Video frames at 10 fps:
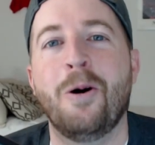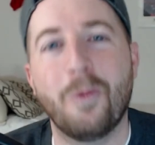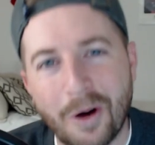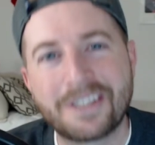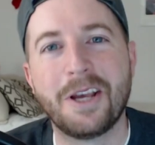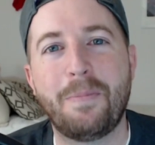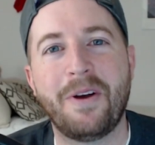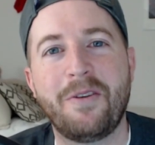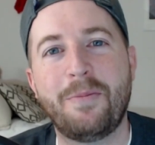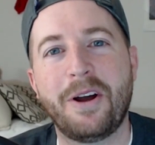What's up,
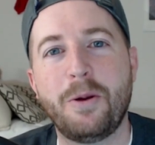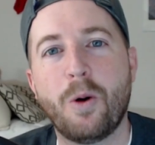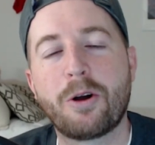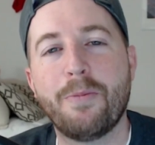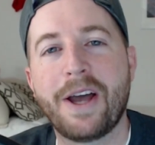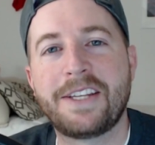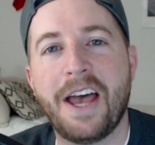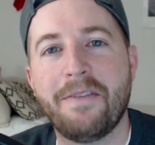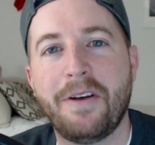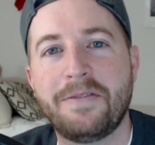everybody? Welcome back to
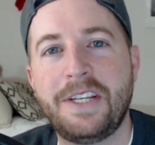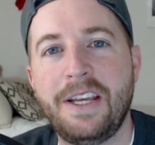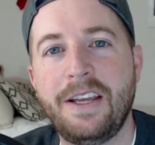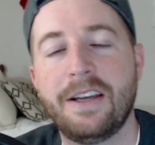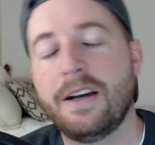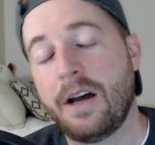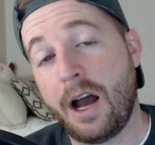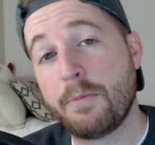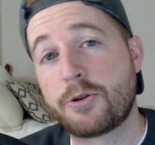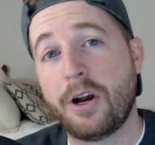FFT.
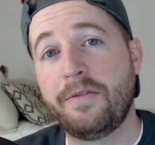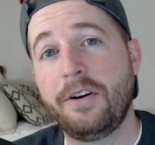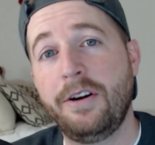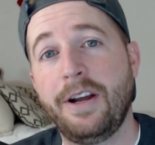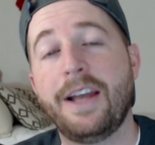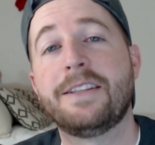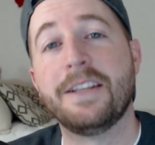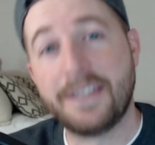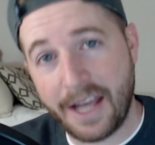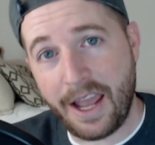I'm Trevor, and
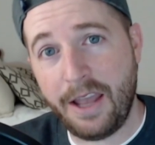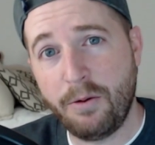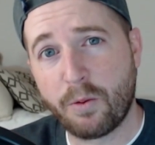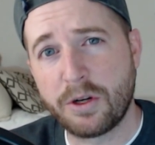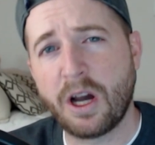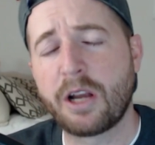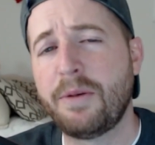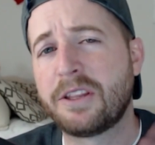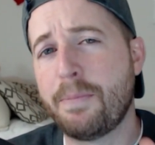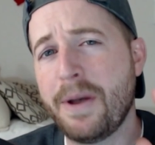today we're talking
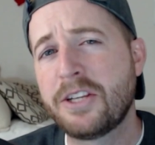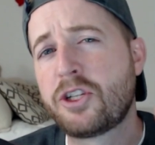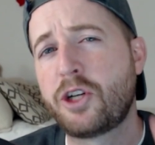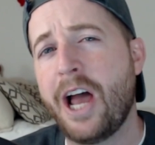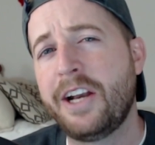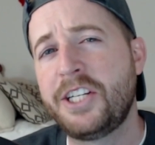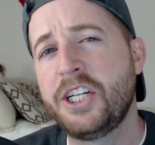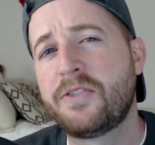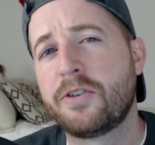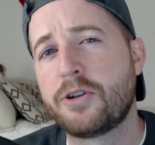about the best
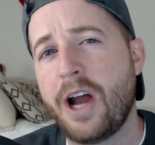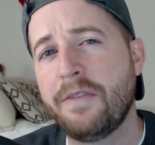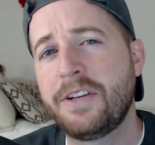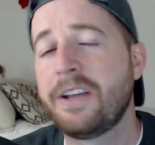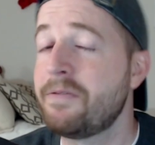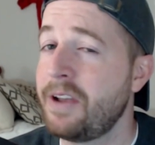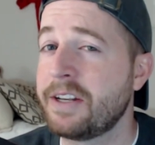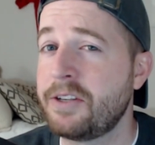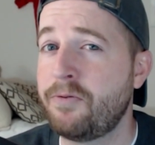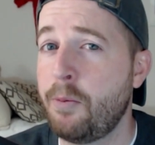strategies for drafting in
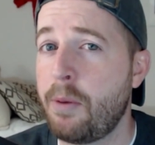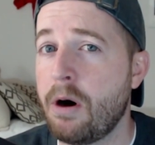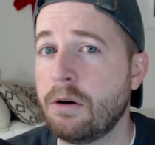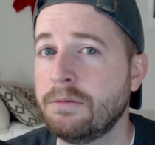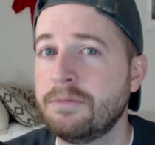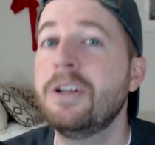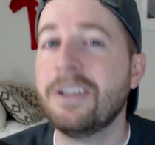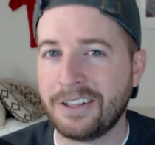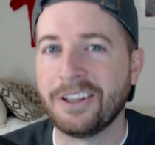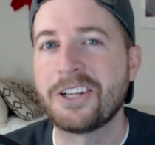fantasy football.
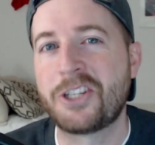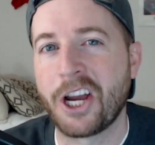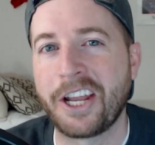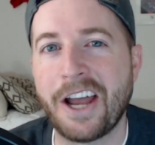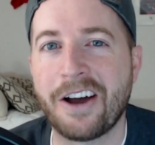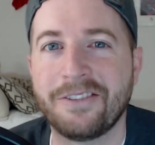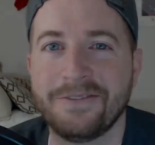Let's check it out.